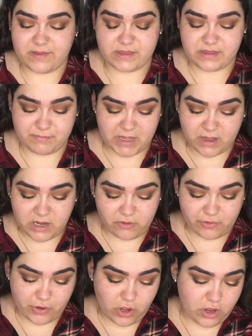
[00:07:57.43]
this is my colour
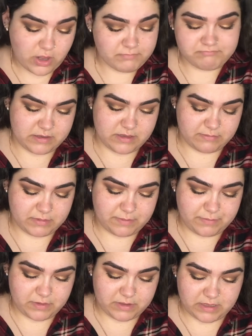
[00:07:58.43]
or not. So I'm going
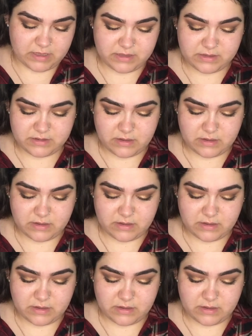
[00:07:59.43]
to put this.